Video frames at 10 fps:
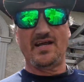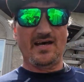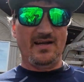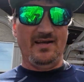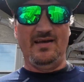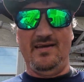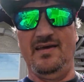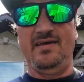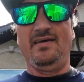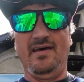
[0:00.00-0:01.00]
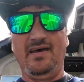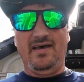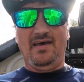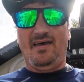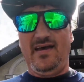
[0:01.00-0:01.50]
dad,
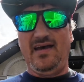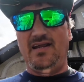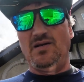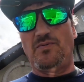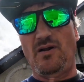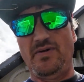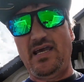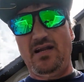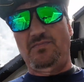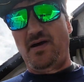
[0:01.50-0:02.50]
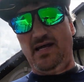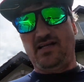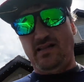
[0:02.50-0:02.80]
and you're probably getting a bad